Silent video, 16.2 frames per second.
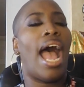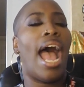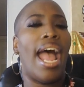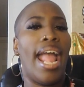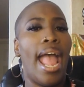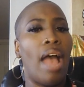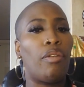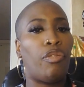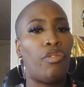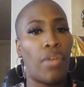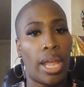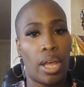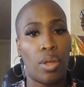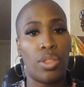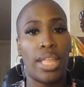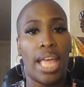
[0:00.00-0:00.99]
have
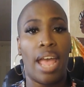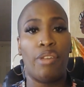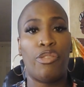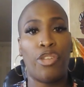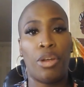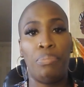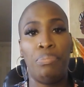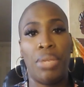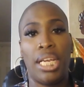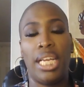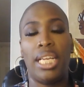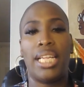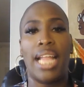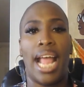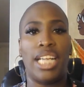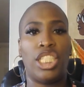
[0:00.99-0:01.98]
found that for
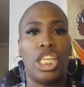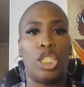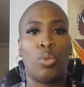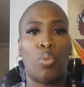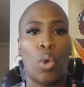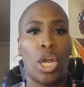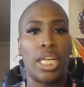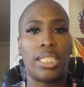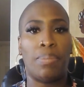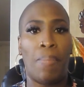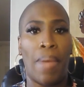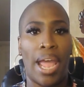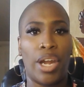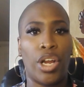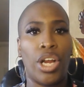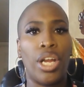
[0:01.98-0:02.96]
me, that just works
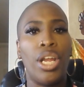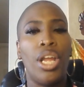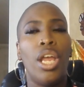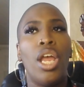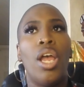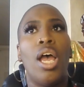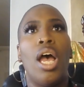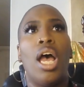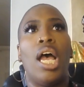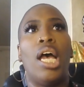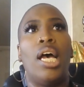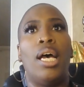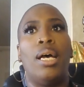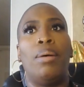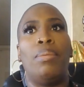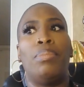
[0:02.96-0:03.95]
better.
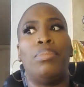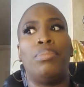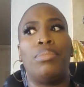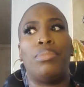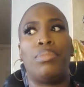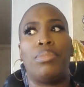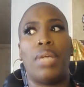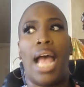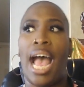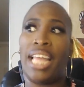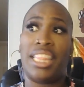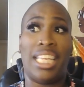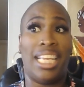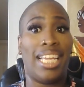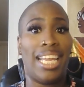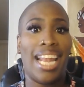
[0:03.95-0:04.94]
I
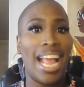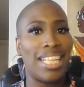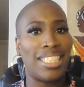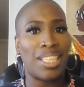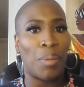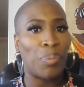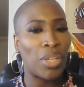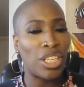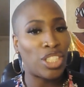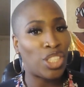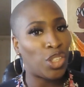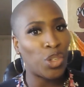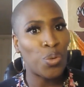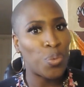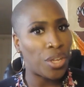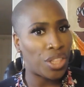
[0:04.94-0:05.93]
think it has something to
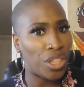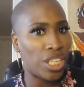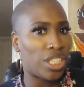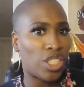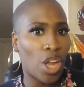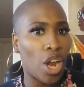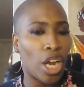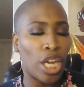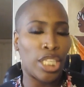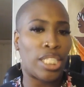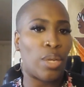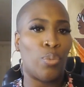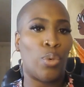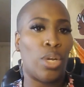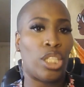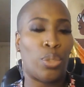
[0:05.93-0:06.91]
do with the stars
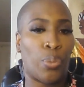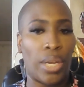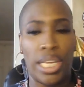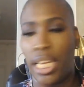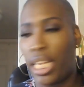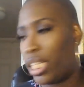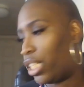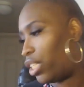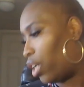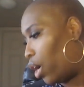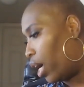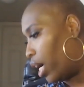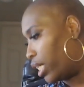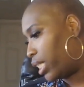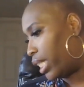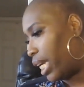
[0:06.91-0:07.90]
and what's written in the
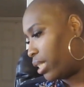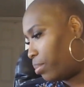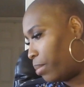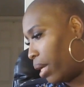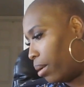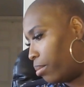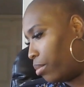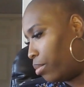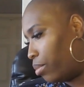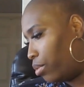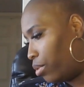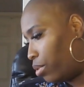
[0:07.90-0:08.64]
stars. Yes, ma'am.